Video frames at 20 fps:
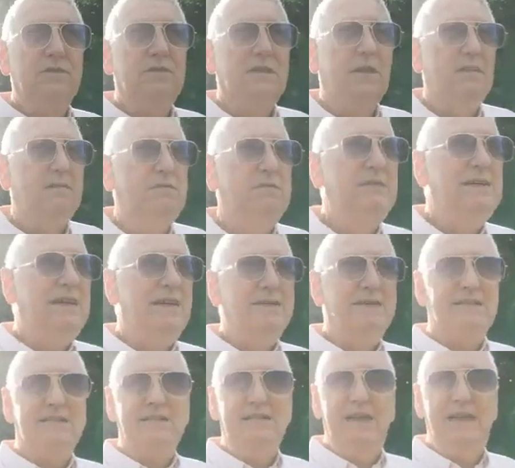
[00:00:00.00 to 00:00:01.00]
also
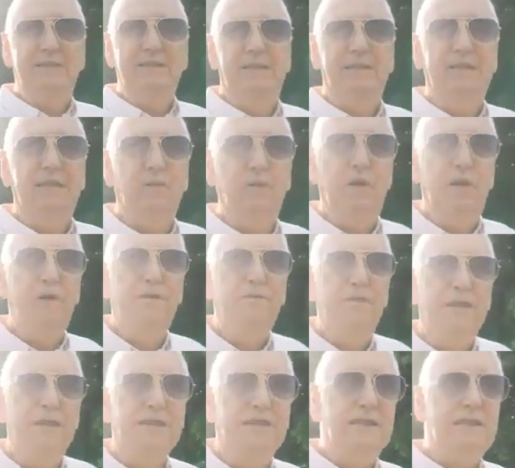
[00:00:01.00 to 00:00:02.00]
understand that they're
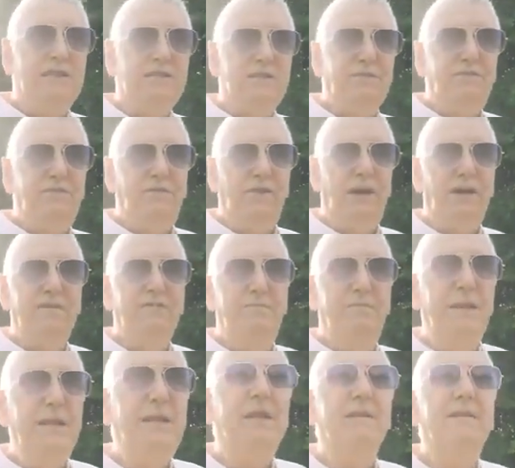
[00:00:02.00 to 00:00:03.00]
worth in excess of
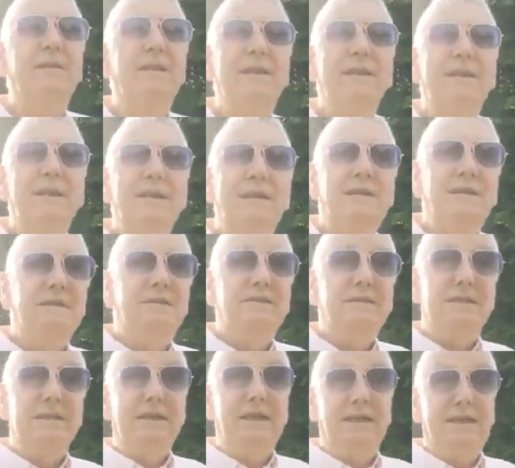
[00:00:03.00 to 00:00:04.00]
$5 billion
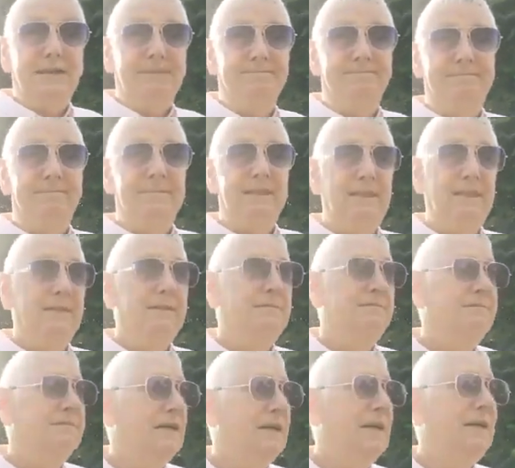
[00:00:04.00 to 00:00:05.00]
today. You
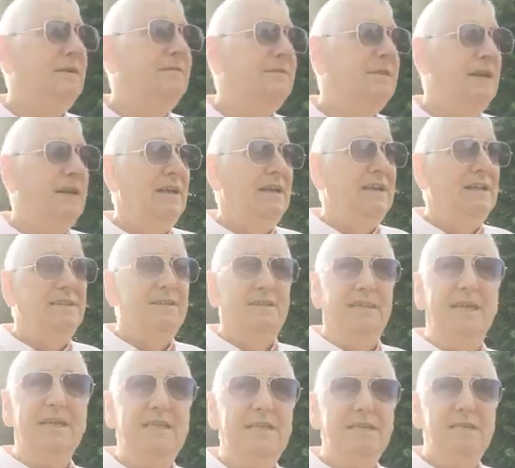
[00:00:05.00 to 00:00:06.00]
know,
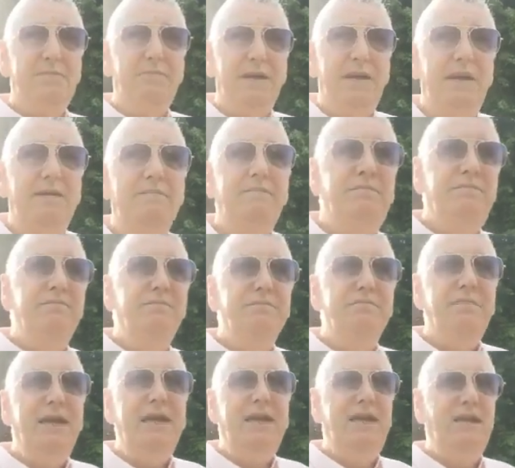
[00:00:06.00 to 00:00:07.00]
this is about
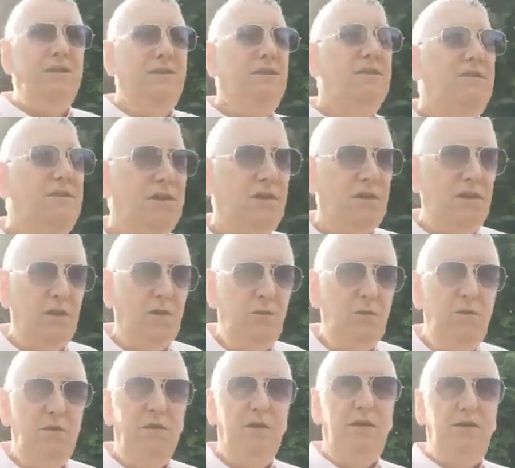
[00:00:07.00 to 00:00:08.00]
making
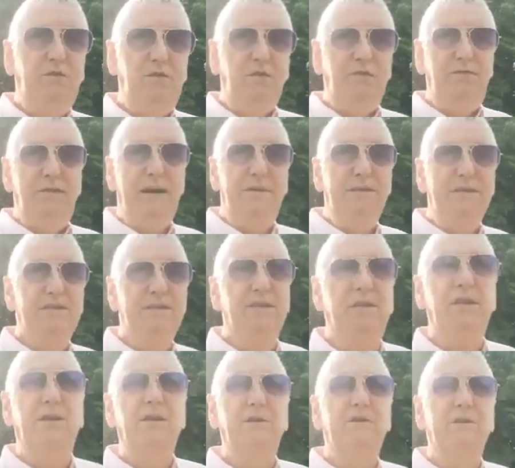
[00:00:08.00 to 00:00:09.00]
you and your family
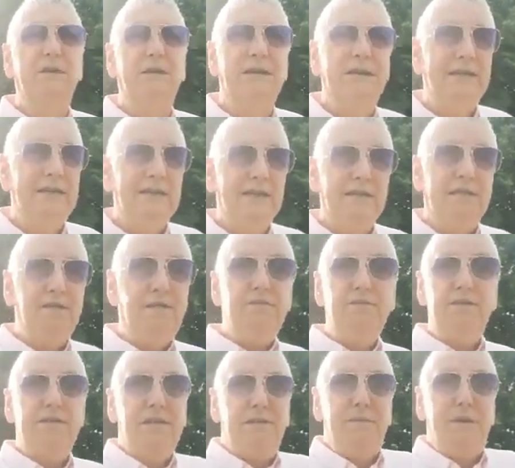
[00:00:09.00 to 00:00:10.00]
secure. It's
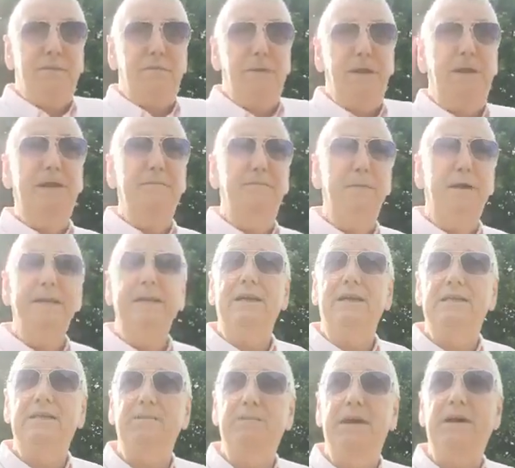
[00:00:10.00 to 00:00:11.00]
not just about making
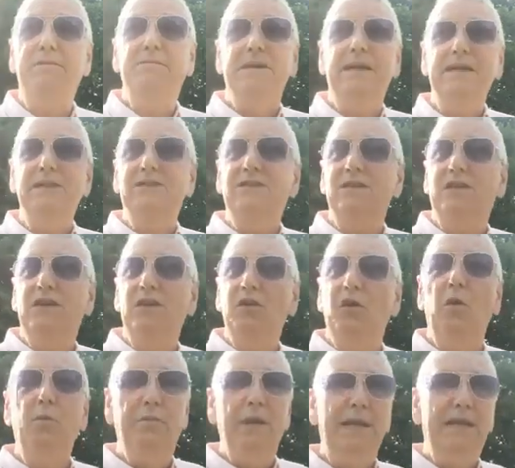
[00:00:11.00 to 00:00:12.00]
money. It's about being
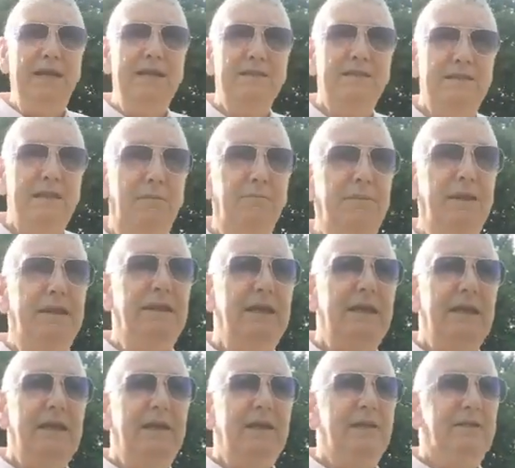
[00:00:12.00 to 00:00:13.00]
secure, being in
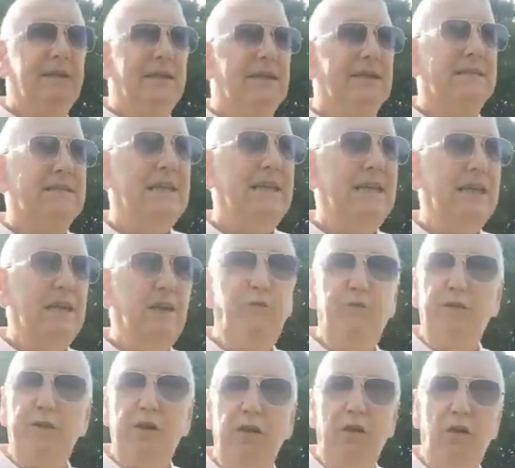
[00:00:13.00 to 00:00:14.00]
something that is
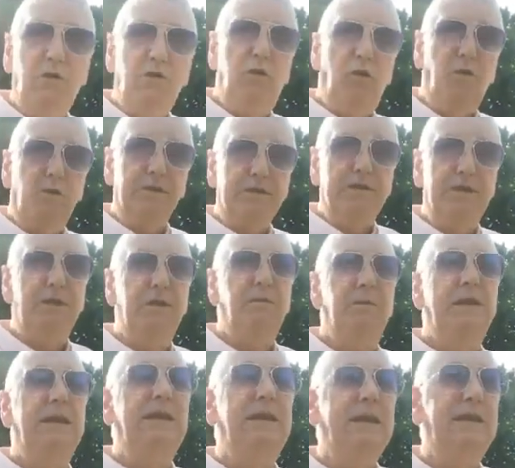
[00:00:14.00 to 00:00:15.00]
here for the long haul. It's
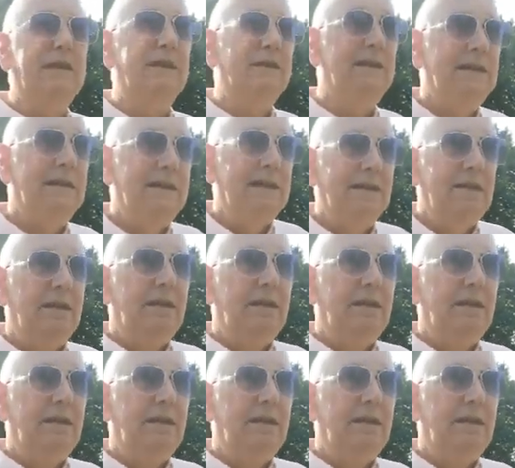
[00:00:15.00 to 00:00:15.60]
going to be here